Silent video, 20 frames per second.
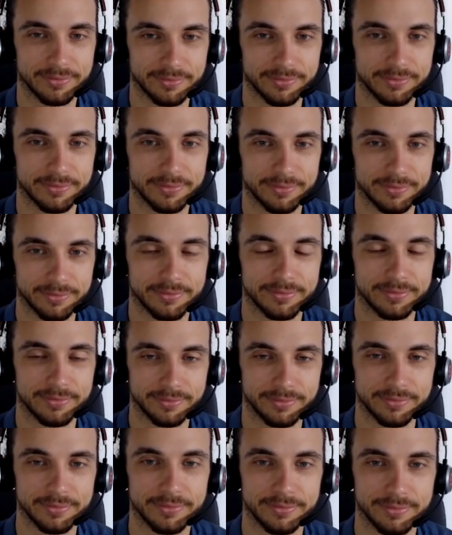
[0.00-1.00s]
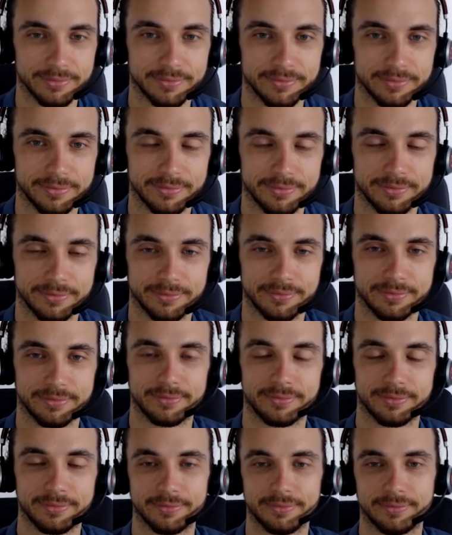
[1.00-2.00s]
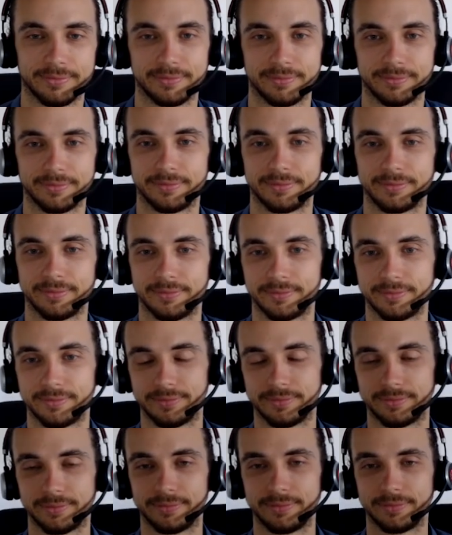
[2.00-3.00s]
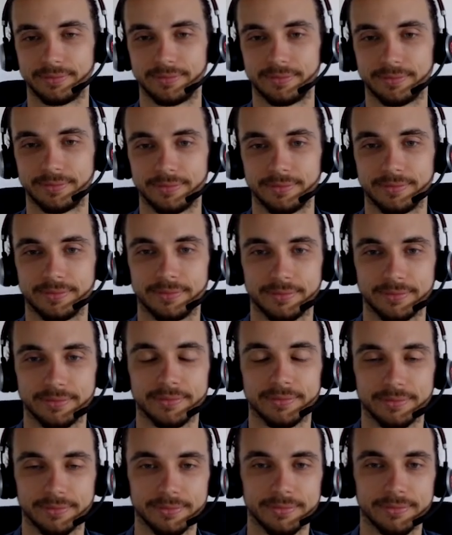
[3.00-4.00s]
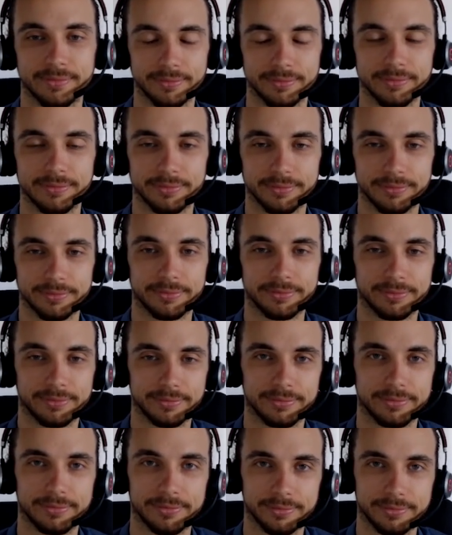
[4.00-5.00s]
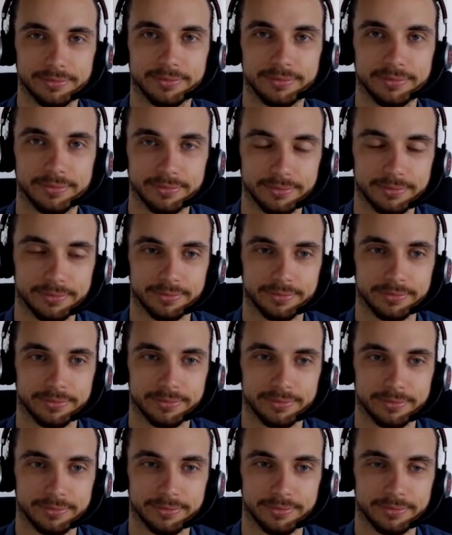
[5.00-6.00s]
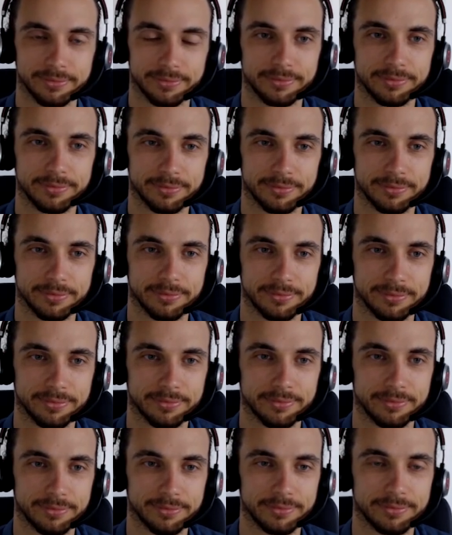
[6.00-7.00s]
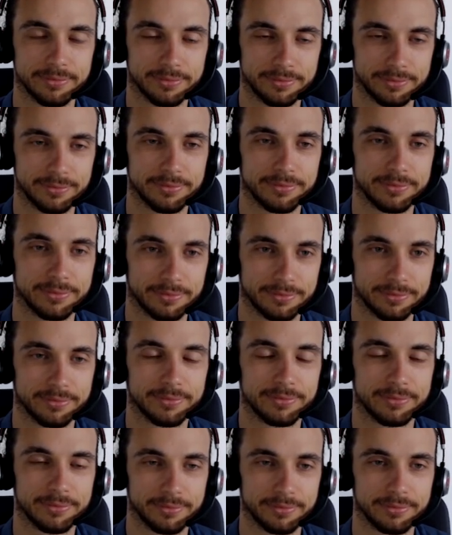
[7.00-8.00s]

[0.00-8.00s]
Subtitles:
(silent)